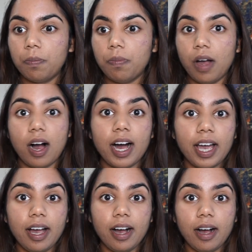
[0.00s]
the
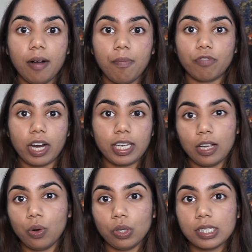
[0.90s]
higher ranking
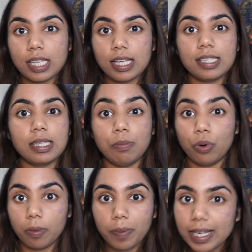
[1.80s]
courses, the more
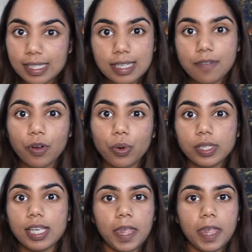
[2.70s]
competitive courses.